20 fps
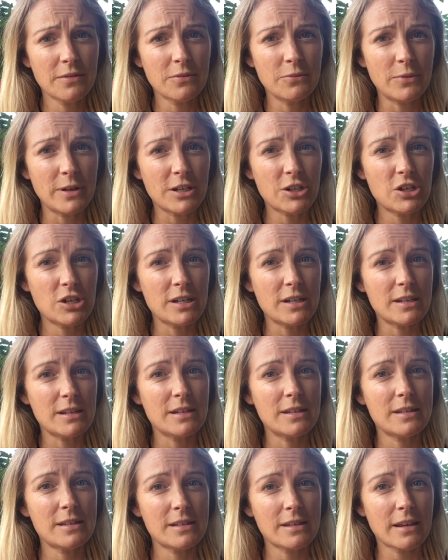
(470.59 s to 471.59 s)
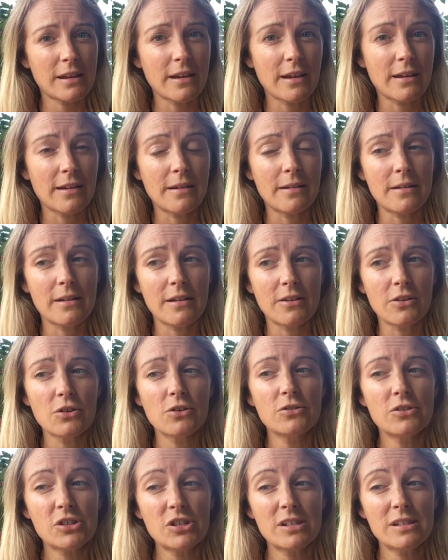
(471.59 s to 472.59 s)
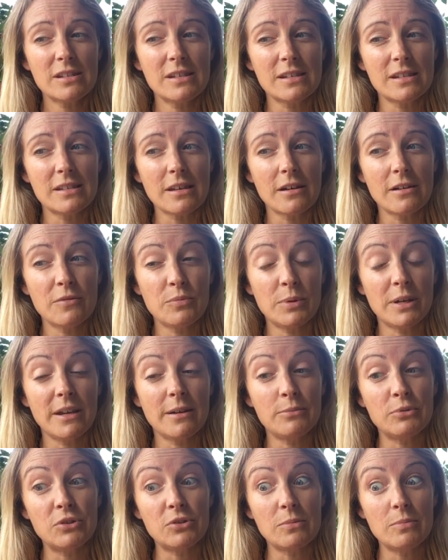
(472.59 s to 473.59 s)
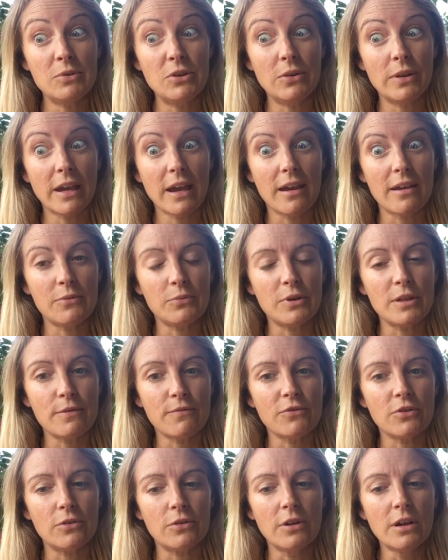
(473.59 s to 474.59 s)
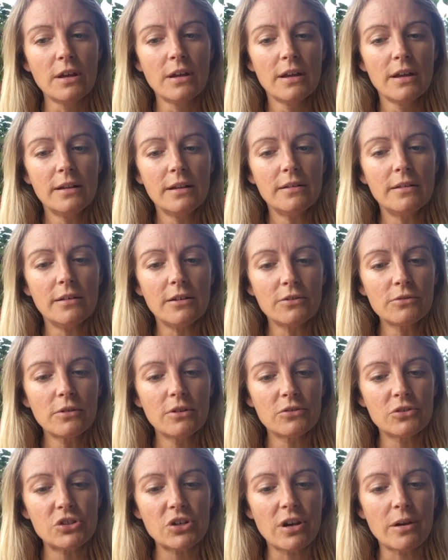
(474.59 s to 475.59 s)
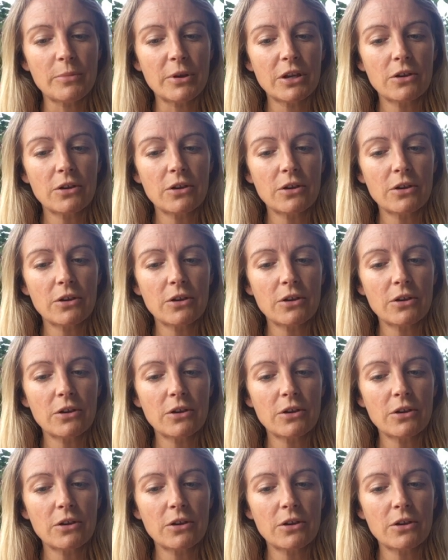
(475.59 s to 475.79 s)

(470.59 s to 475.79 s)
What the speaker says: which is a consciousness that I've been able to communicate with for long time.